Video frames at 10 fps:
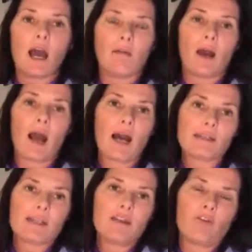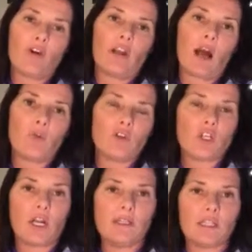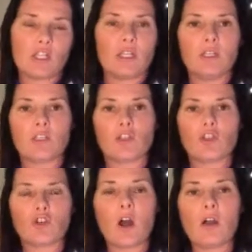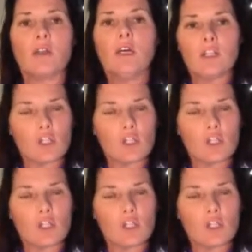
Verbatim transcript: um, asking for an upward transition into the trot,